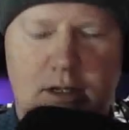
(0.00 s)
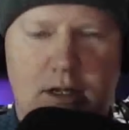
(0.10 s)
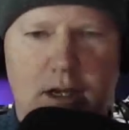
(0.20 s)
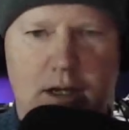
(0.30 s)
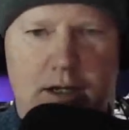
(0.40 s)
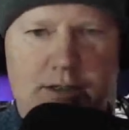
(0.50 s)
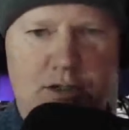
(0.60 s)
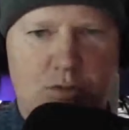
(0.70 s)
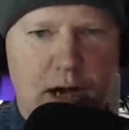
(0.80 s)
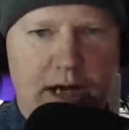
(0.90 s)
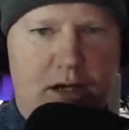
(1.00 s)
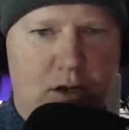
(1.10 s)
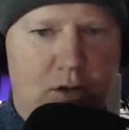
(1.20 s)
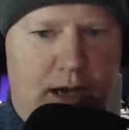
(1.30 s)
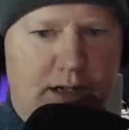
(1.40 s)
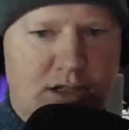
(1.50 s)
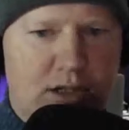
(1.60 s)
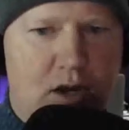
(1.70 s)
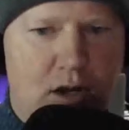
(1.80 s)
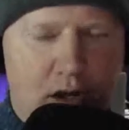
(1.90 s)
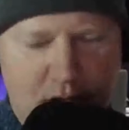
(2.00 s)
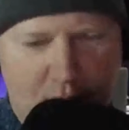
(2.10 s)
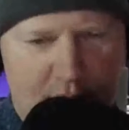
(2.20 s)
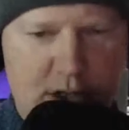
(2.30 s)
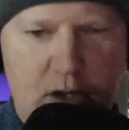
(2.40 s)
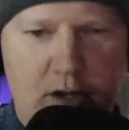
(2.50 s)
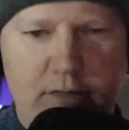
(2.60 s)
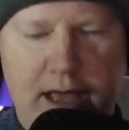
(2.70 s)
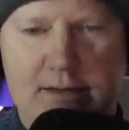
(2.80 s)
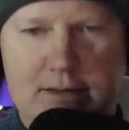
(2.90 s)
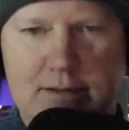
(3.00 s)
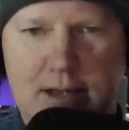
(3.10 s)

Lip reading: to write you a current song of that